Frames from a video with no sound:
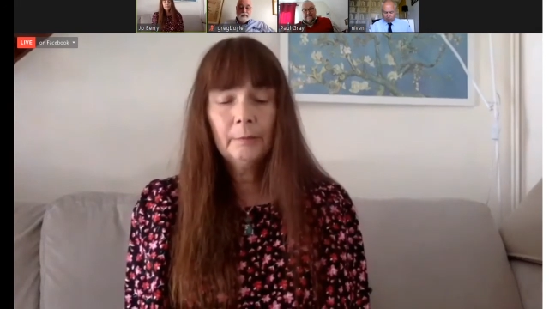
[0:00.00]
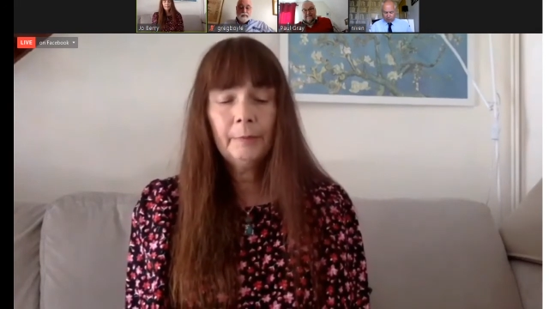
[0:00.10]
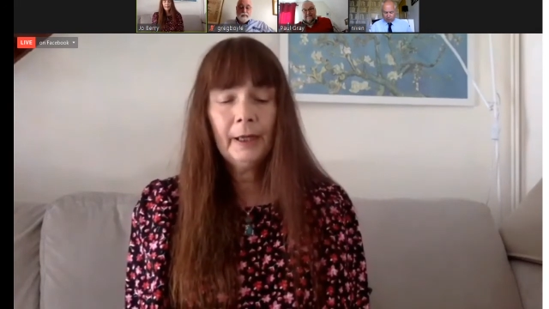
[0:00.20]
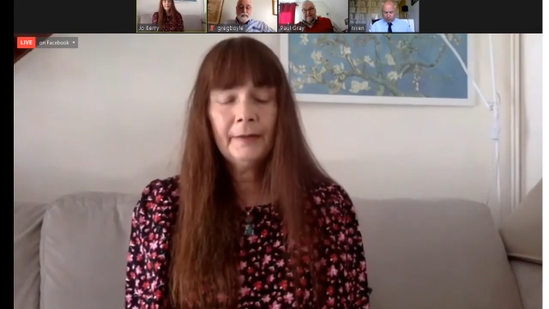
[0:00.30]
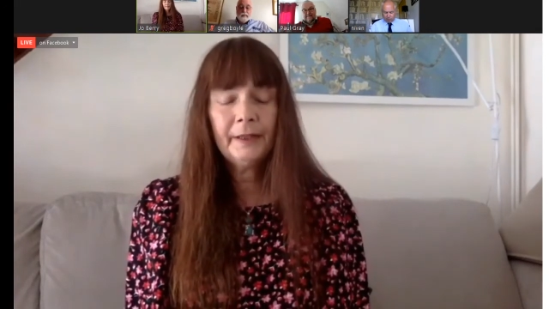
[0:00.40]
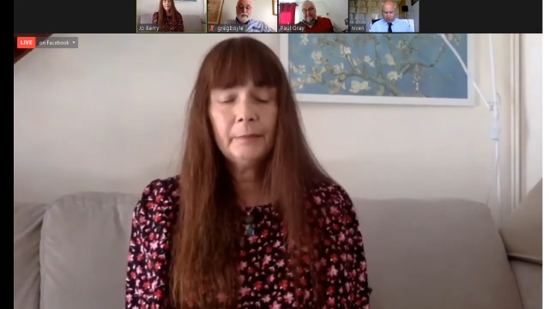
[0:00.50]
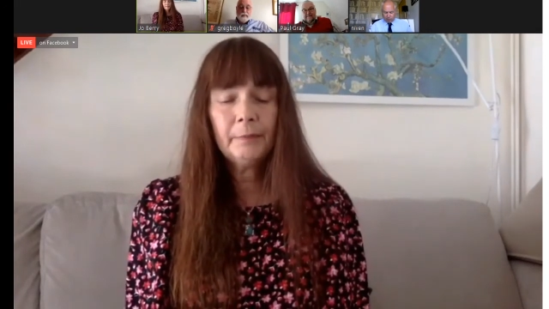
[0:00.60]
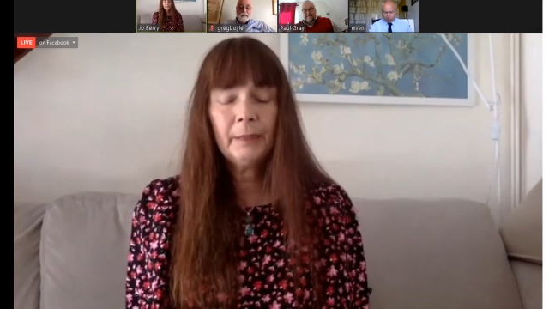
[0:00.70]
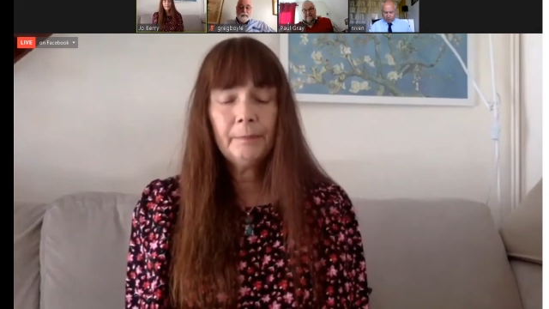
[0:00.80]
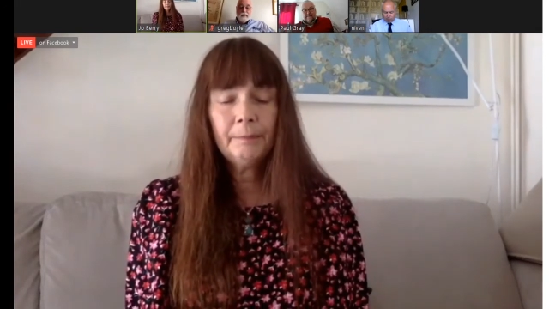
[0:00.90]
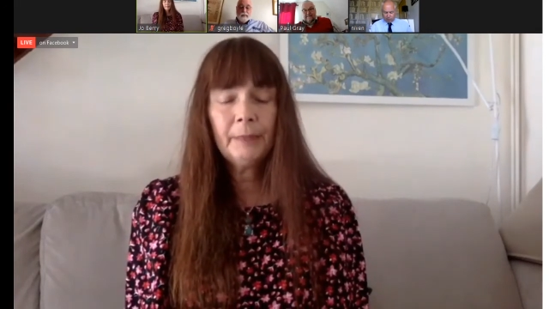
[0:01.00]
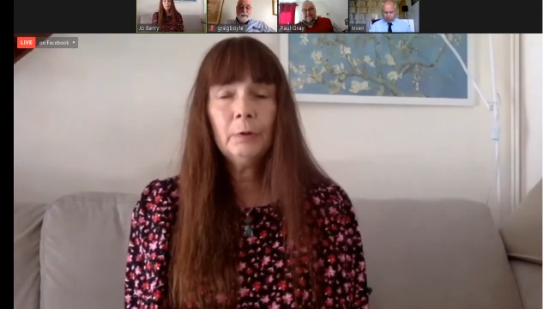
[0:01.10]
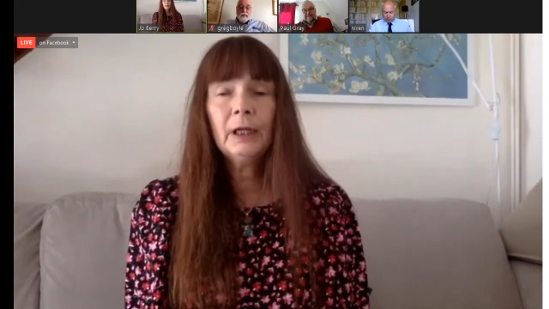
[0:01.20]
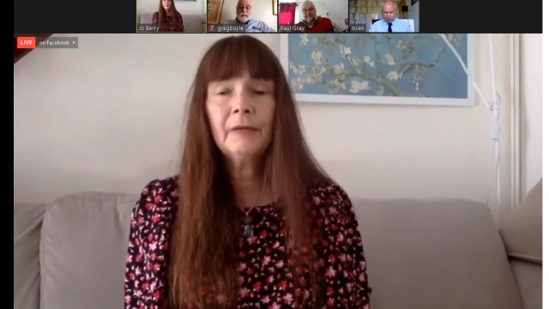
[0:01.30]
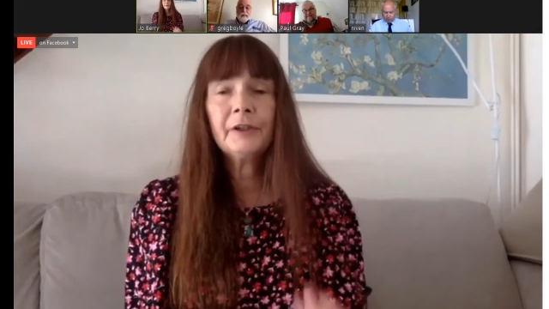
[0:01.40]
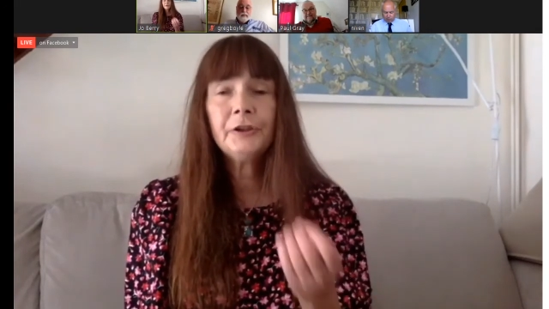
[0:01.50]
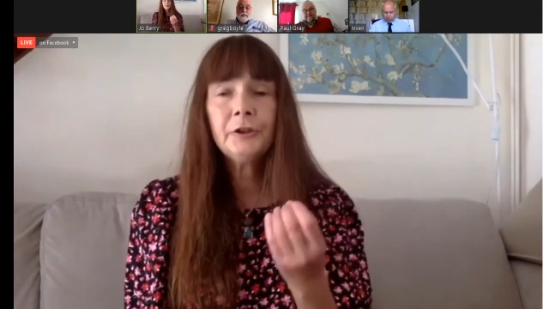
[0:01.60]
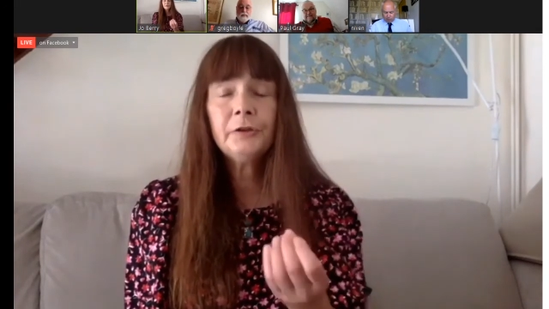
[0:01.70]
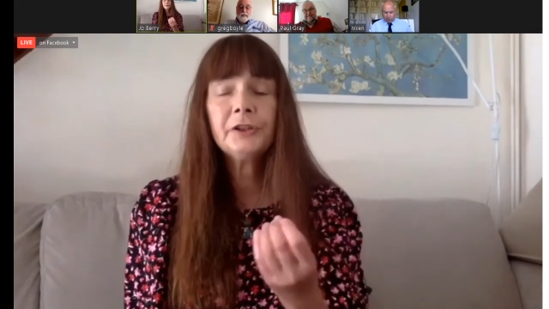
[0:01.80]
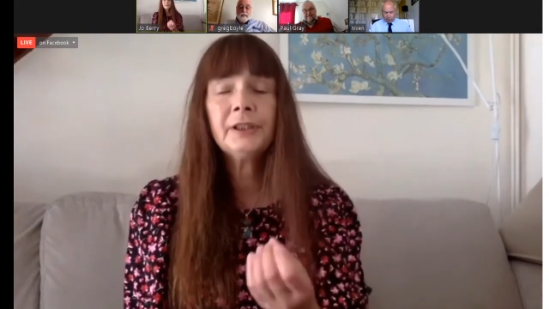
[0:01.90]
But I think people have a
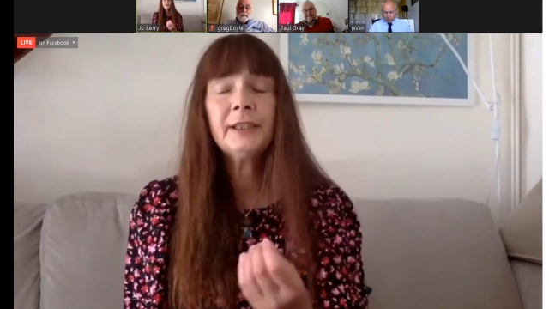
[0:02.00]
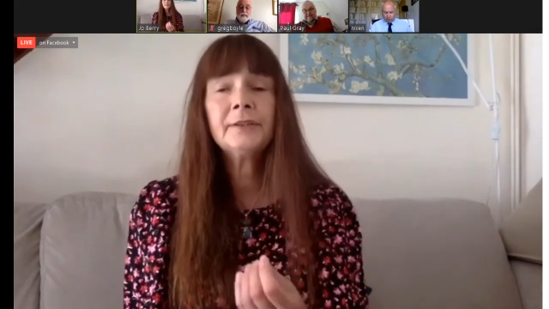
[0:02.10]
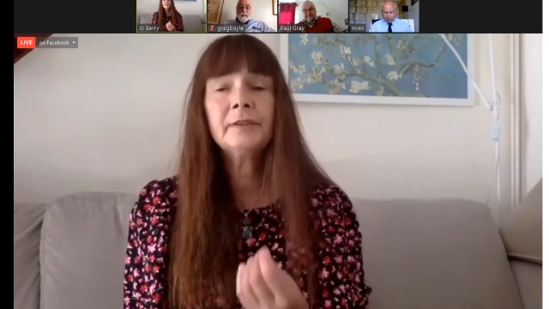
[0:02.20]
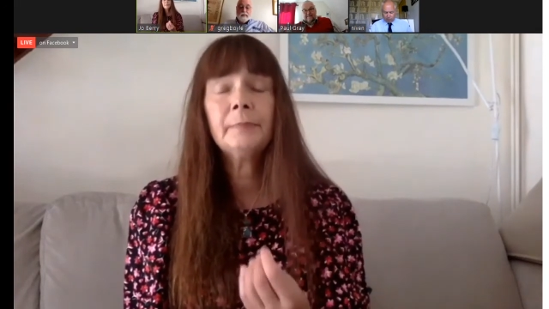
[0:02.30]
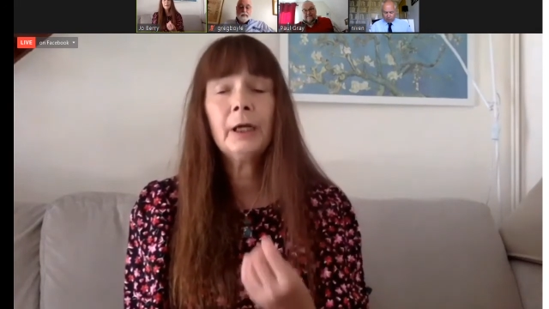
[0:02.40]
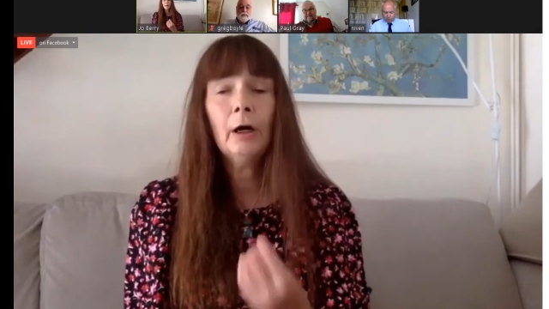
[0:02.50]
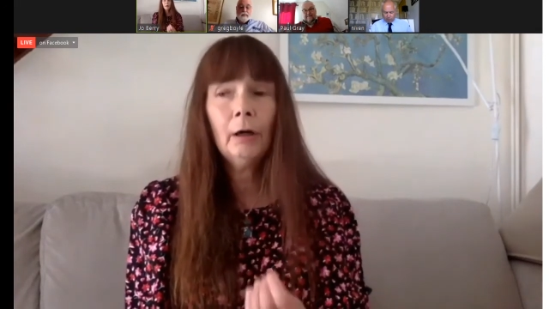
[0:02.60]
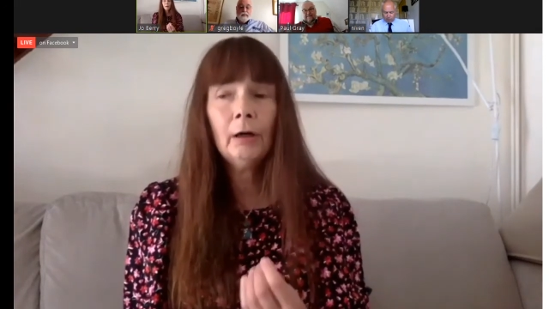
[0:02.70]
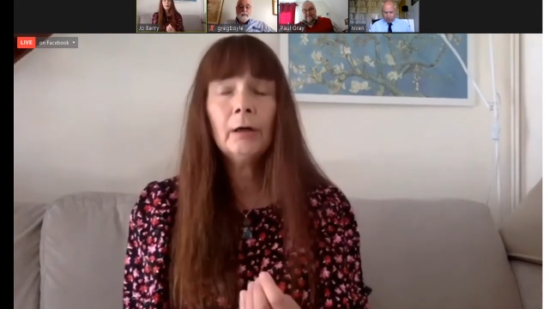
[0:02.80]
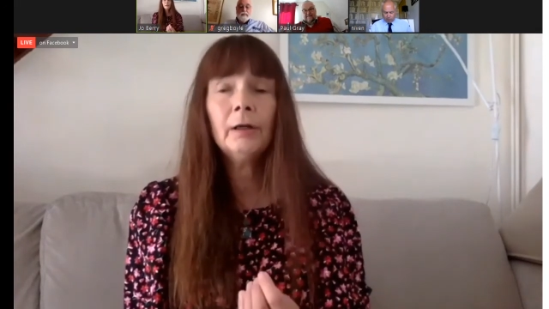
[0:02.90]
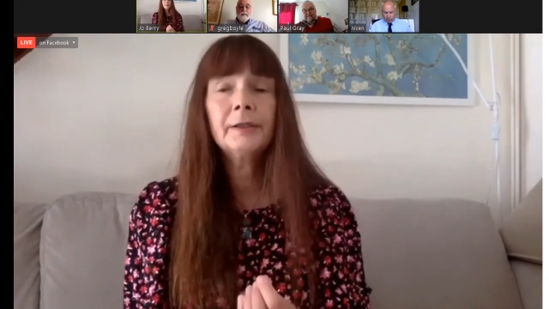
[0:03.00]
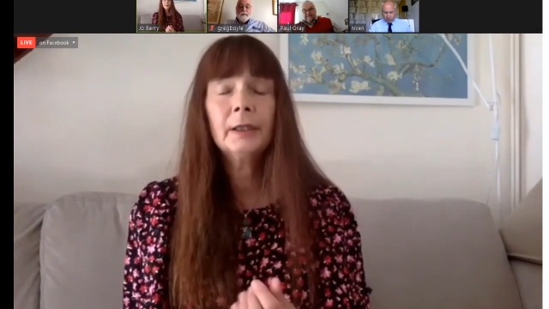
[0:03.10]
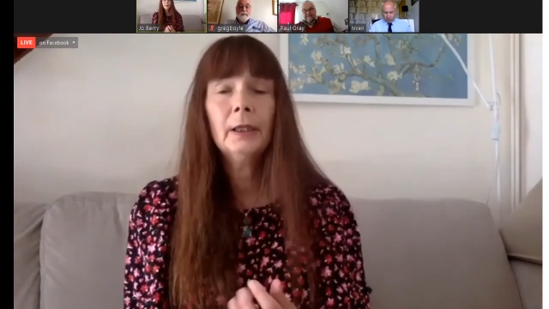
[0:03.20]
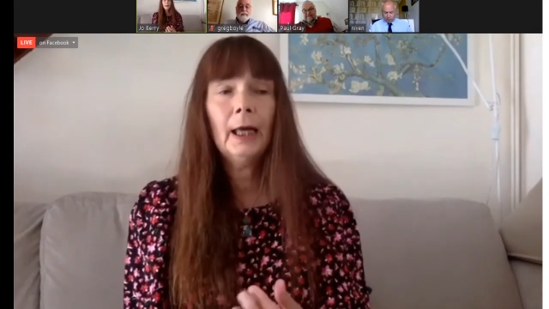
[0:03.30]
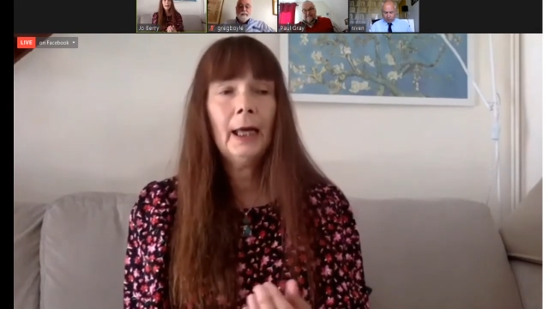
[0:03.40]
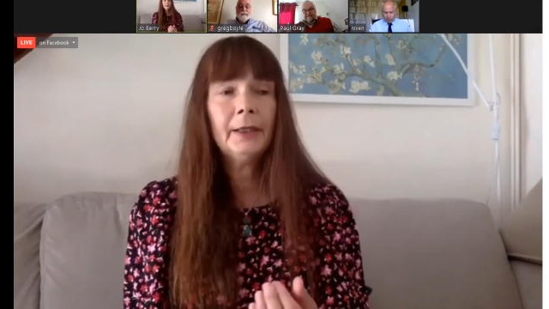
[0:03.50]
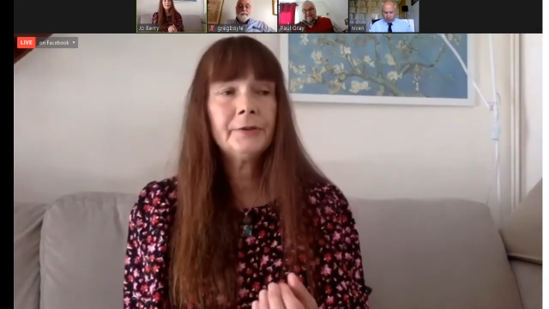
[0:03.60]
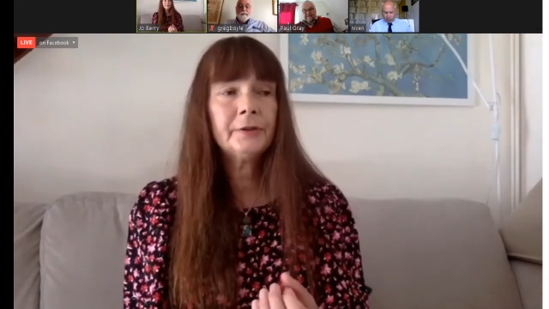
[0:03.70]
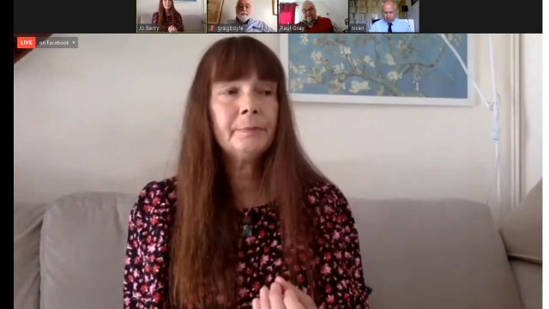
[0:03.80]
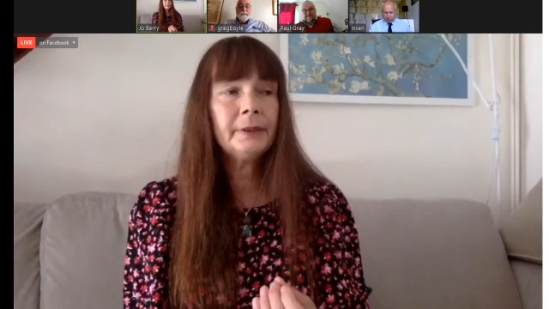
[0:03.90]
huge need to be heard
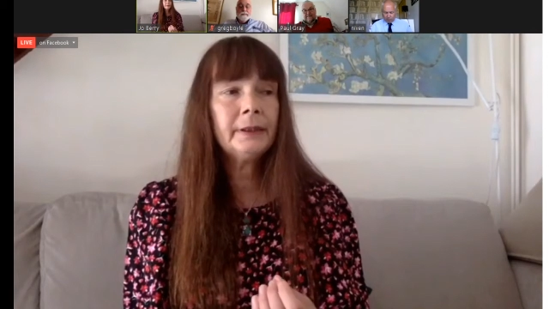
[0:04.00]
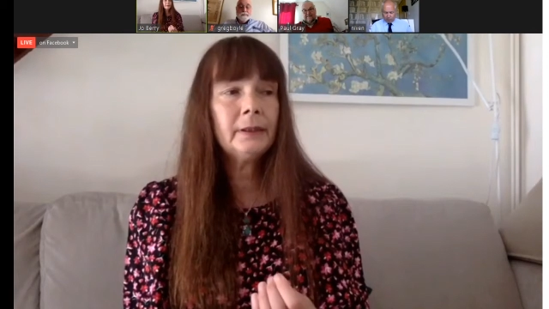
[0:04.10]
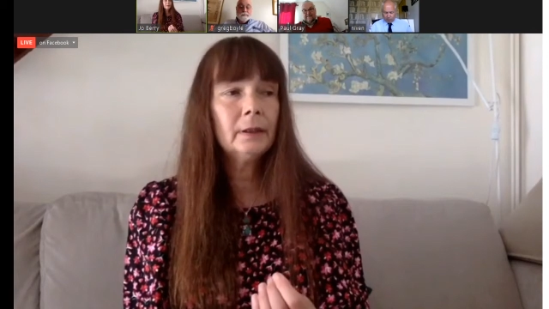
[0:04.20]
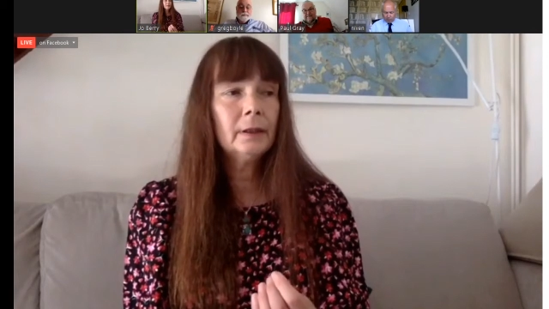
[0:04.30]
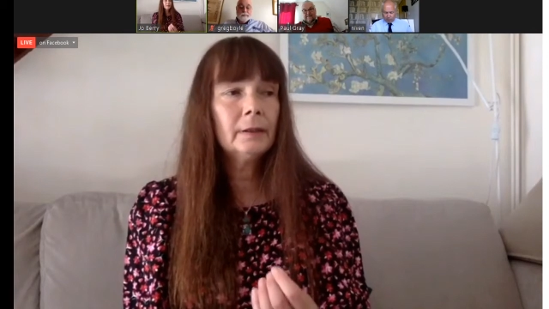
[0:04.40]
and to be